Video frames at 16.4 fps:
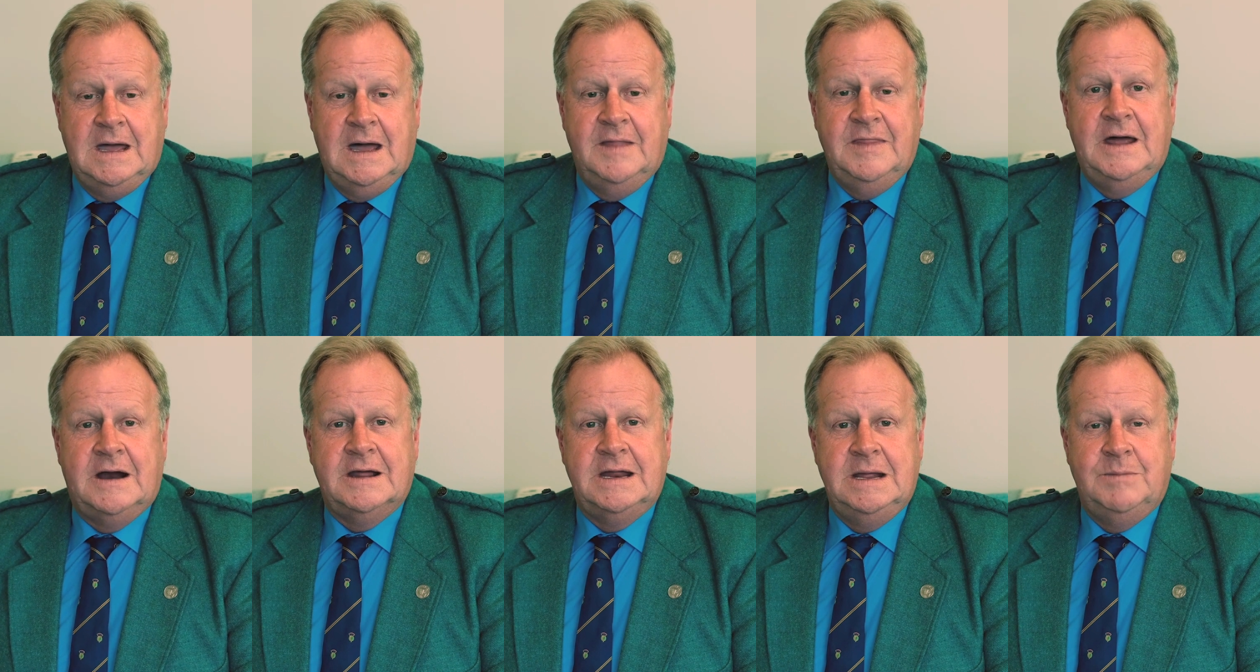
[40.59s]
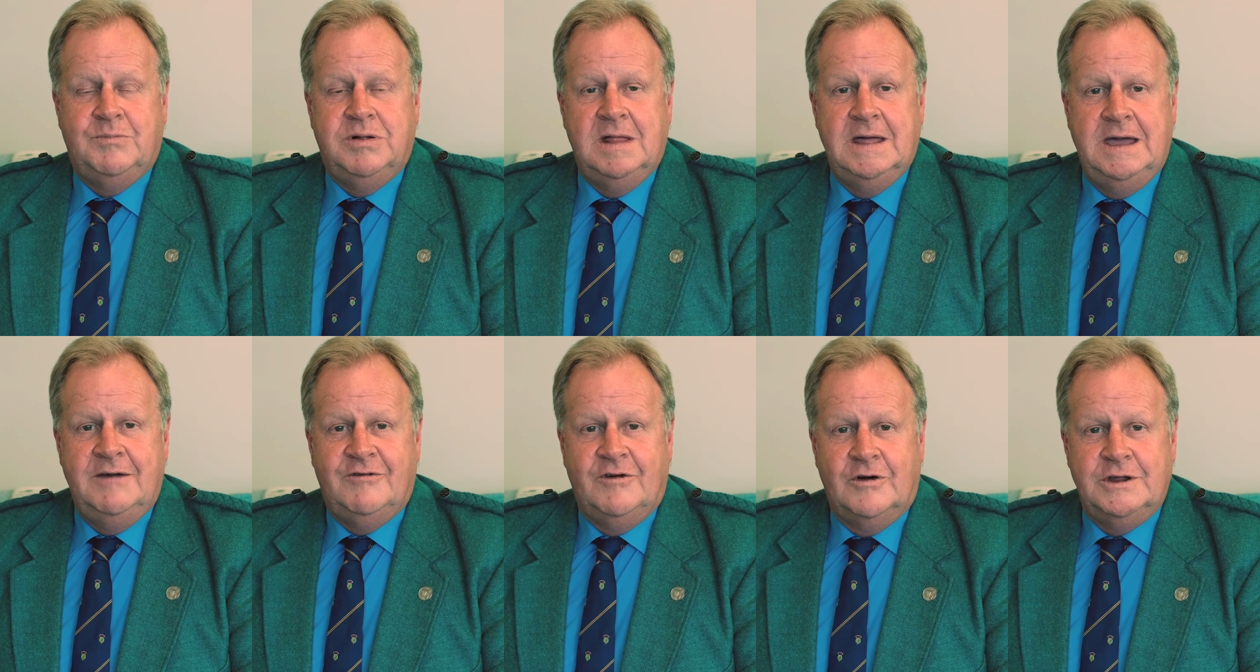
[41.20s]
And they're going to
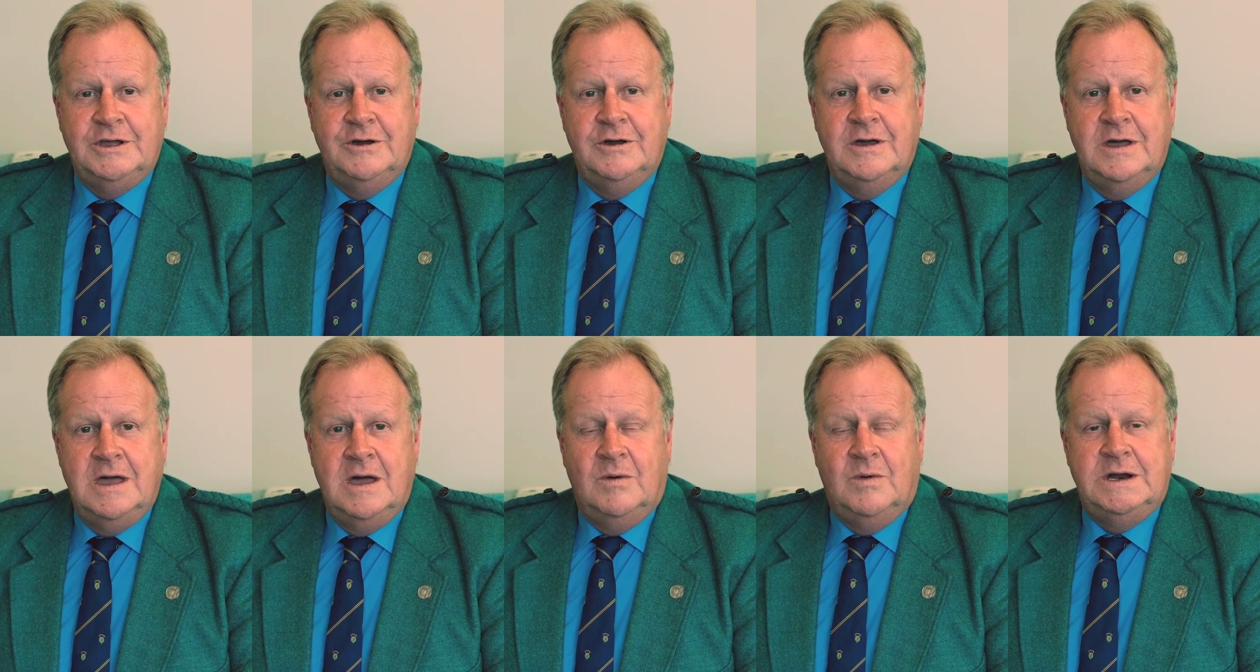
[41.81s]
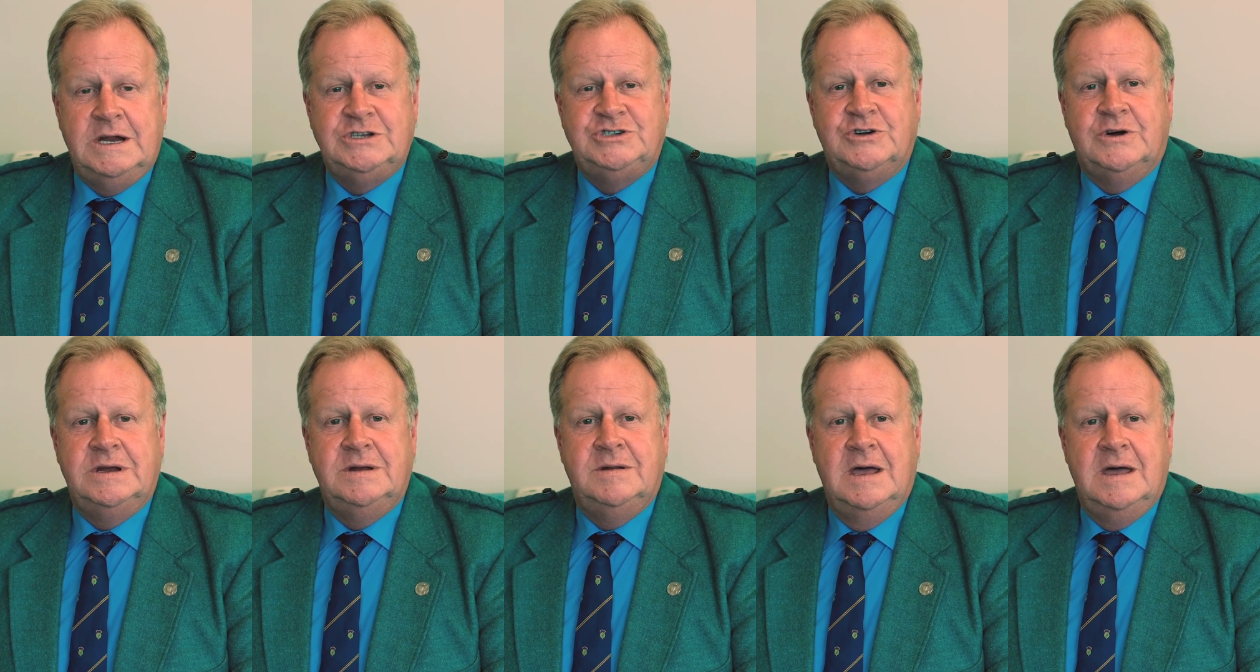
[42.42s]
play for you one of
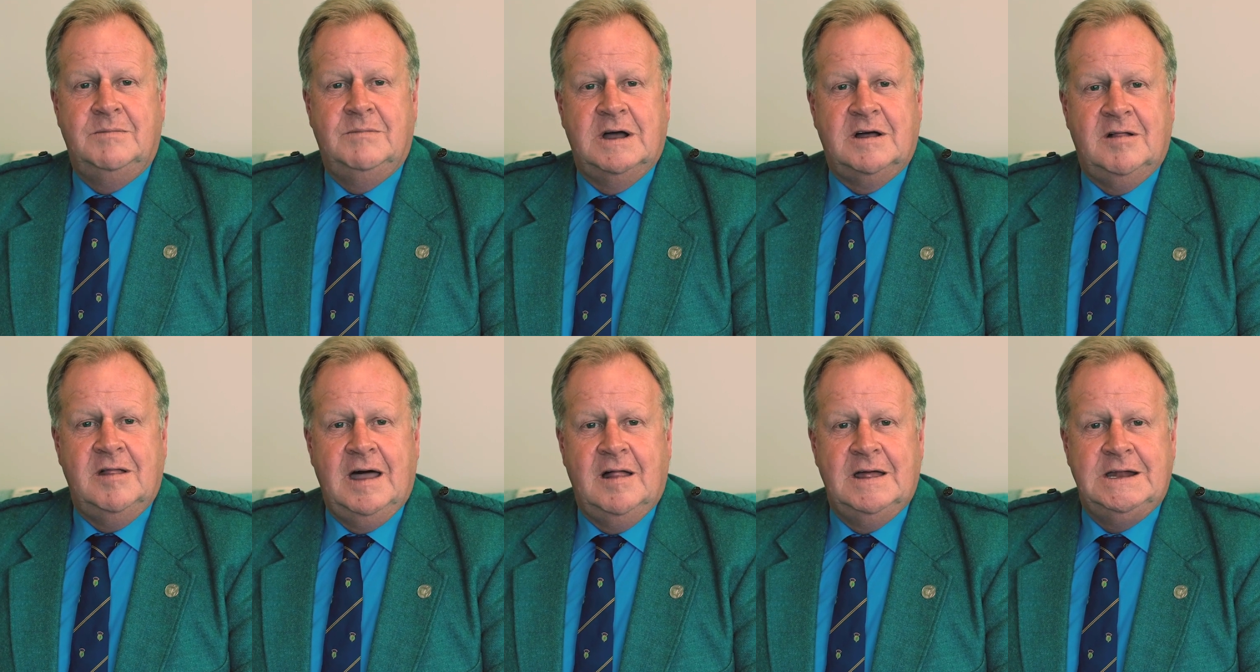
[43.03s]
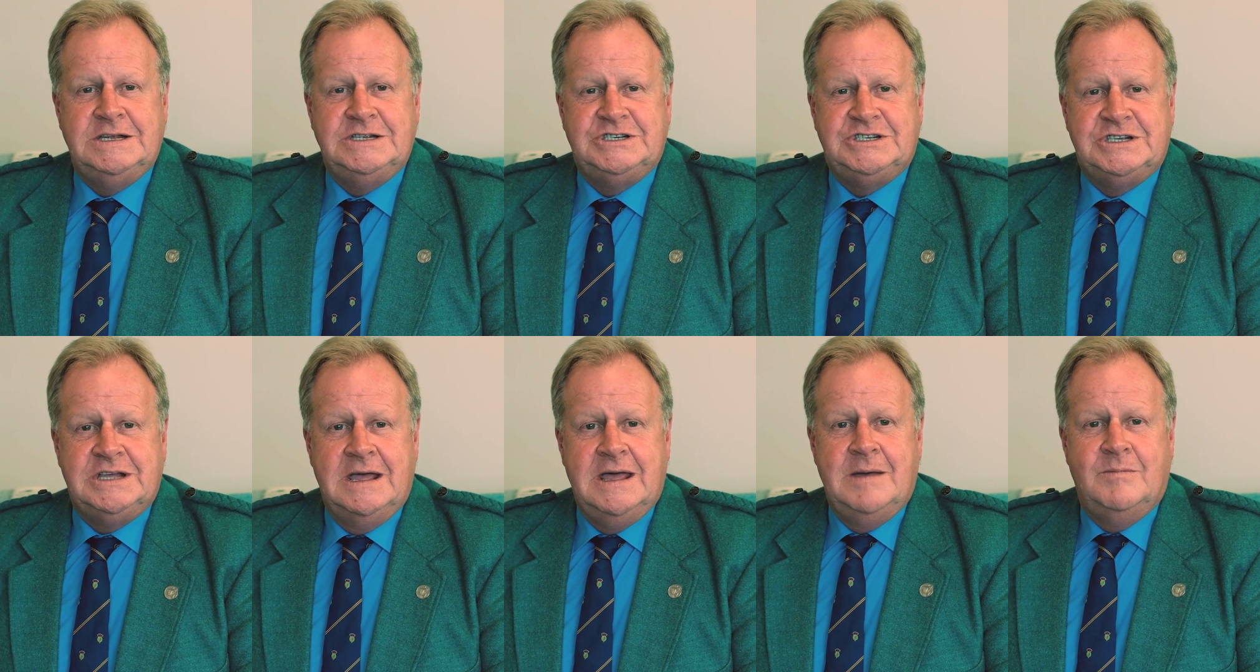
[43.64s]
John
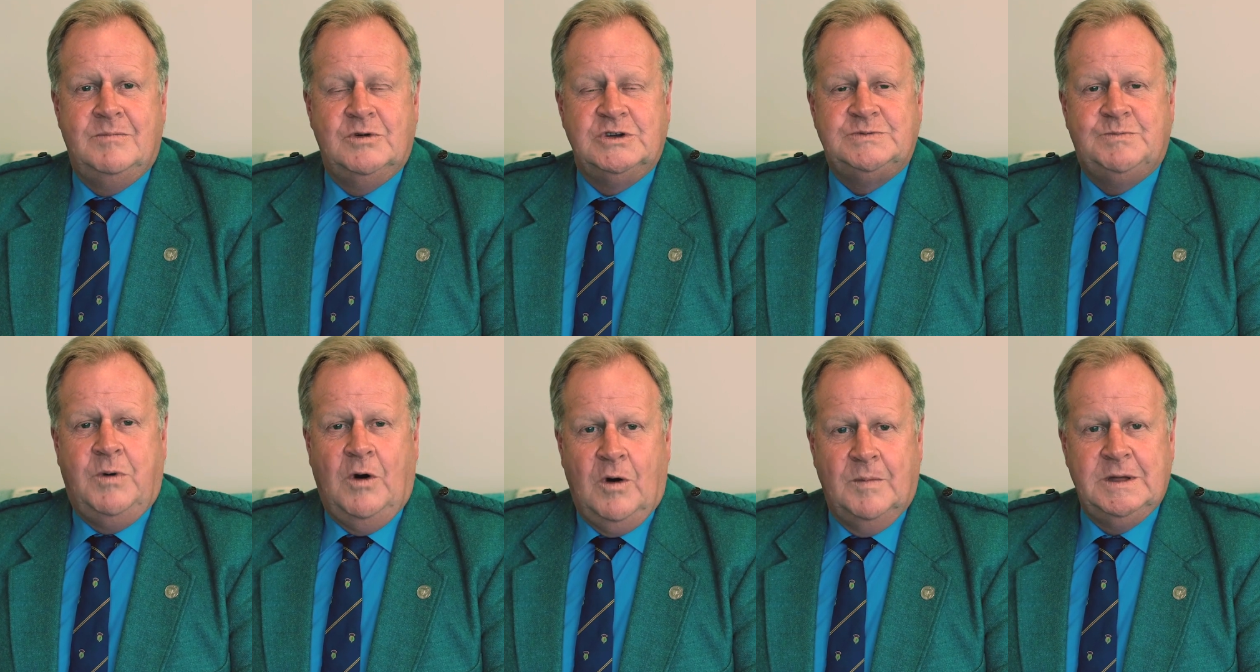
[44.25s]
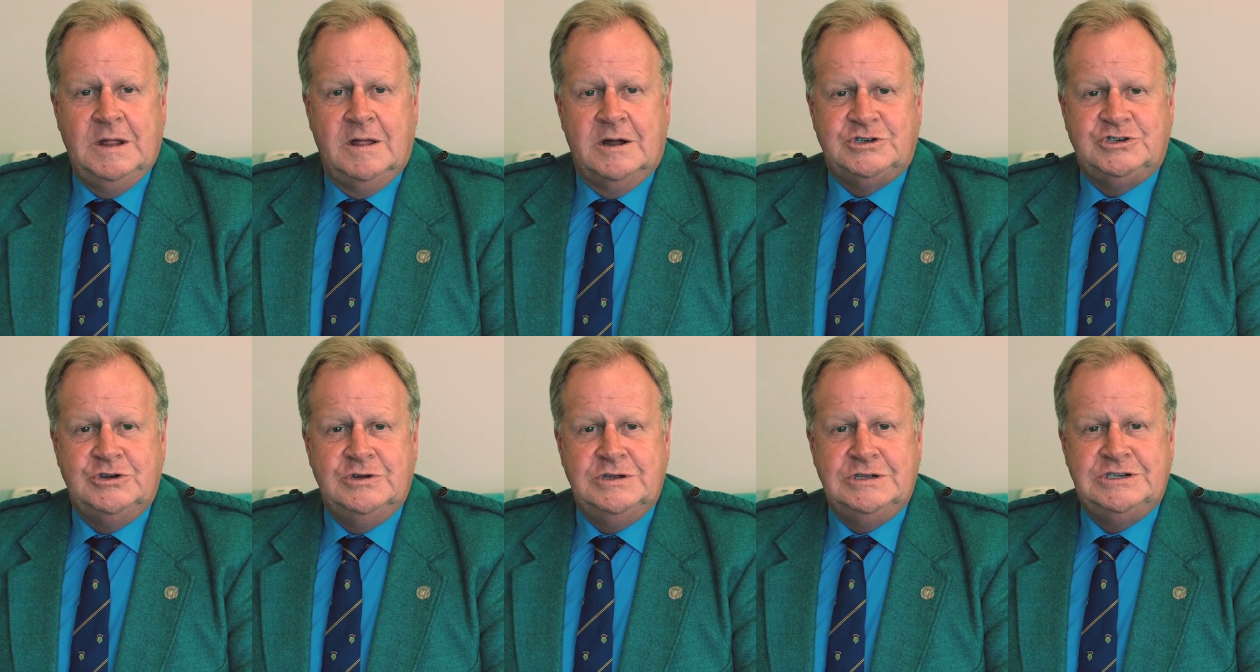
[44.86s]
McLellan's most popular
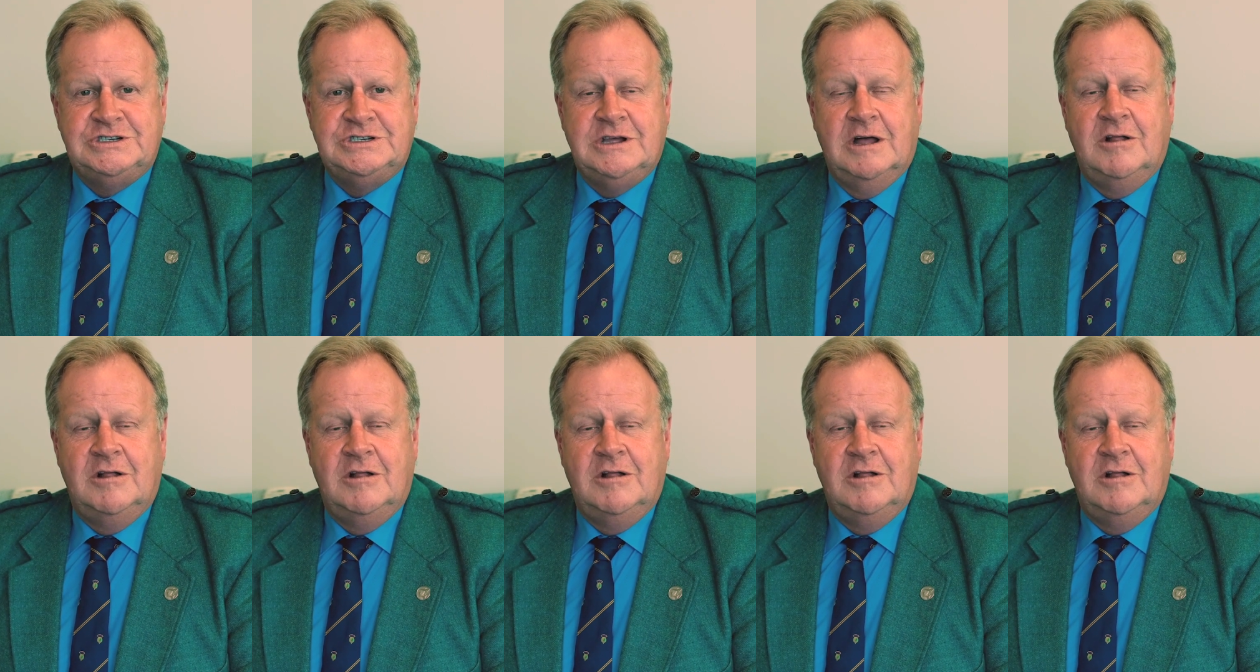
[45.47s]
tunes,